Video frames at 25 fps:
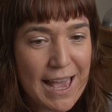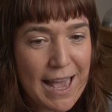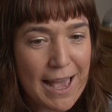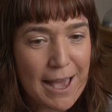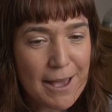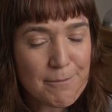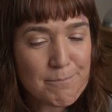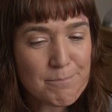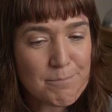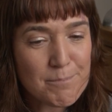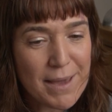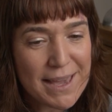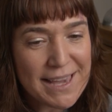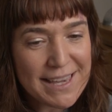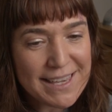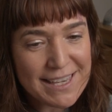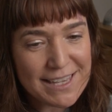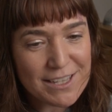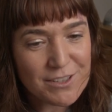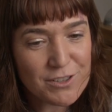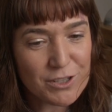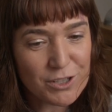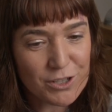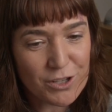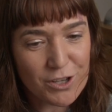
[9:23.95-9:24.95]
and
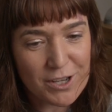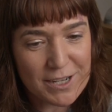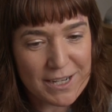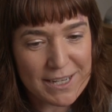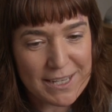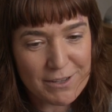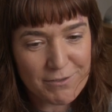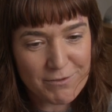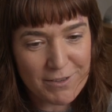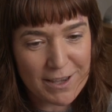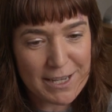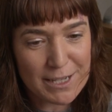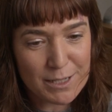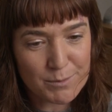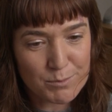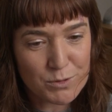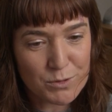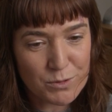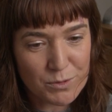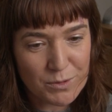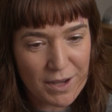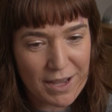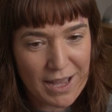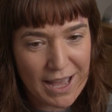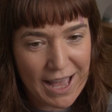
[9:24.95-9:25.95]
making the learning
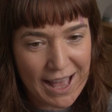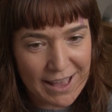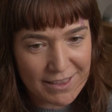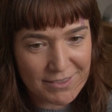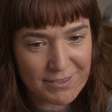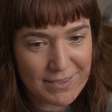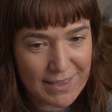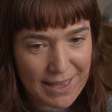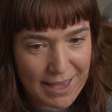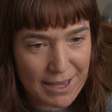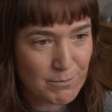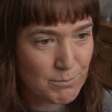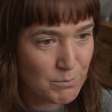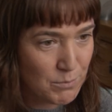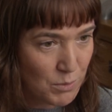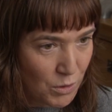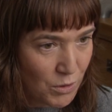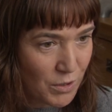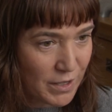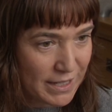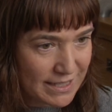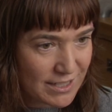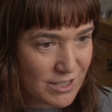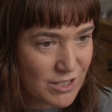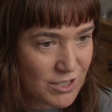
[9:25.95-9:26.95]
available at that
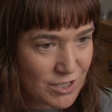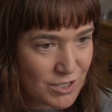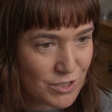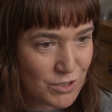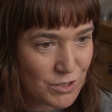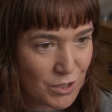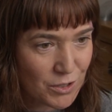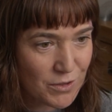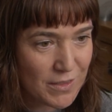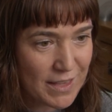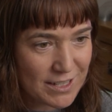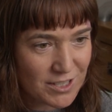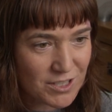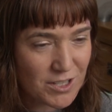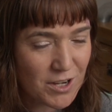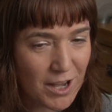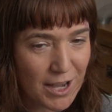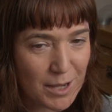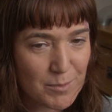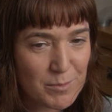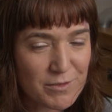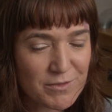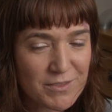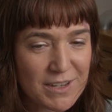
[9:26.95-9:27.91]
point, that time of